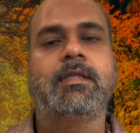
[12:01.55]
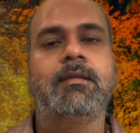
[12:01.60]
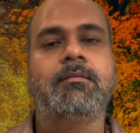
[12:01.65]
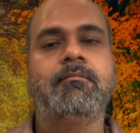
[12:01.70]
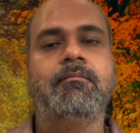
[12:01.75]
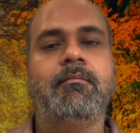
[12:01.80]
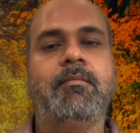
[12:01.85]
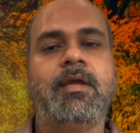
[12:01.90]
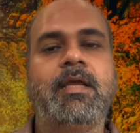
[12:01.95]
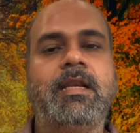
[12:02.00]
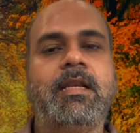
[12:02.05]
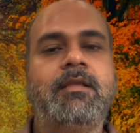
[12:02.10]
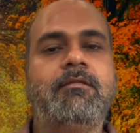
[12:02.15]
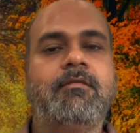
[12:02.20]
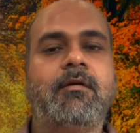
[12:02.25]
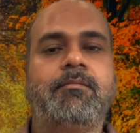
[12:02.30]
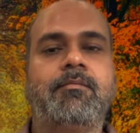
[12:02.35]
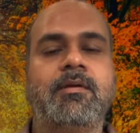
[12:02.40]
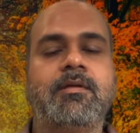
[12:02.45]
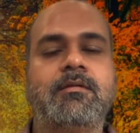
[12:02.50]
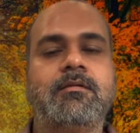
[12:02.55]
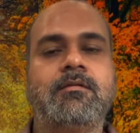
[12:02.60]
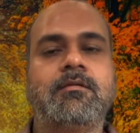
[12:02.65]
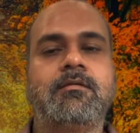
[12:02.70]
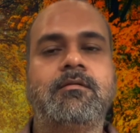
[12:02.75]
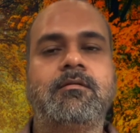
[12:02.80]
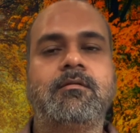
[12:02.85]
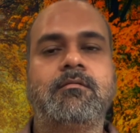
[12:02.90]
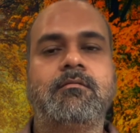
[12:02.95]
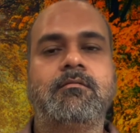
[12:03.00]
melee
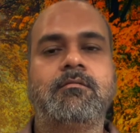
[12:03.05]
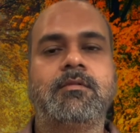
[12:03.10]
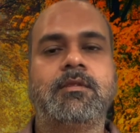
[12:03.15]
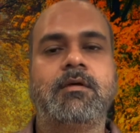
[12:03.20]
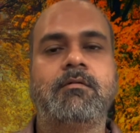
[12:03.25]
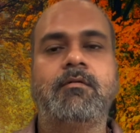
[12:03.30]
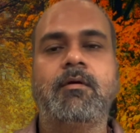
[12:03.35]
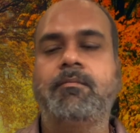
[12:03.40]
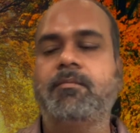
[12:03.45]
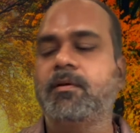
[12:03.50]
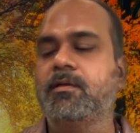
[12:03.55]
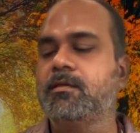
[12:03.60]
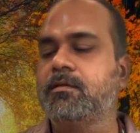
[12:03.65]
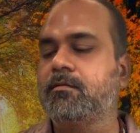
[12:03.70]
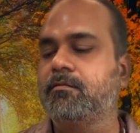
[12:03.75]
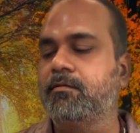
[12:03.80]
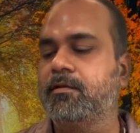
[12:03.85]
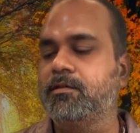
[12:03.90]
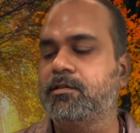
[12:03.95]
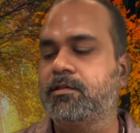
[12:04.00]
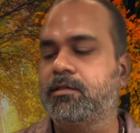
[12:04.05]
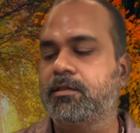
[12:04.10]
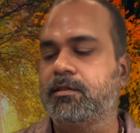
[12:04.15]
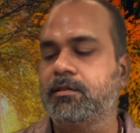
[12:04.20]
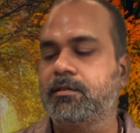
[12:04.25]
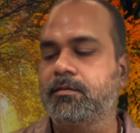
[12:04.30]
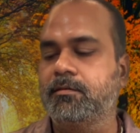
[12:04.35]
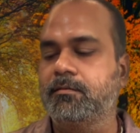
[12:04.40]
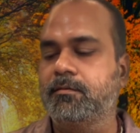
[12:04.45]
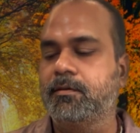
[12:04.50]
weapons, the weapons which
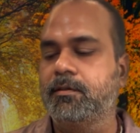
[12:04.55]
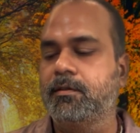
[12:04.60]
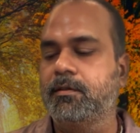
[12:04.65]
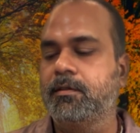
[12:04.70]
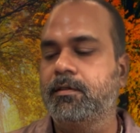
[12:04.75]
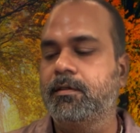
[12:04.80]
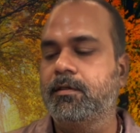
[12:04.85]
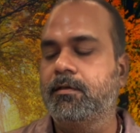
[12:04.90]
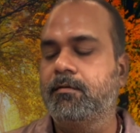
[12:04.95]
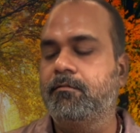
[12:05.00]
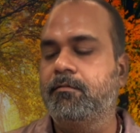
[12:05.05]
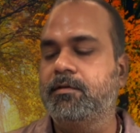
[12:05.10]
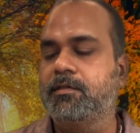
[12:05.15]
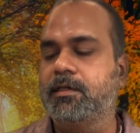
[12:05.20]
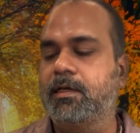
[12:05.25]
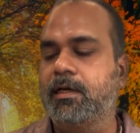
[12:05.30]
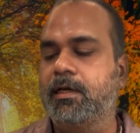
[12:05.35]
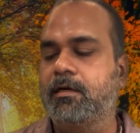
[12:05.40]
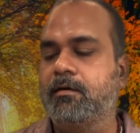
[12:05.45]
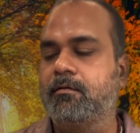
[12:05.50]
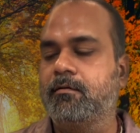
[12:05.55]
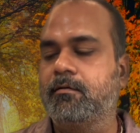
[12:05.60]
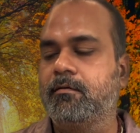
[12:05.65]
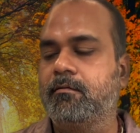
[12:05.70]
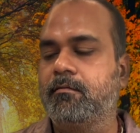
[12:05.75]
are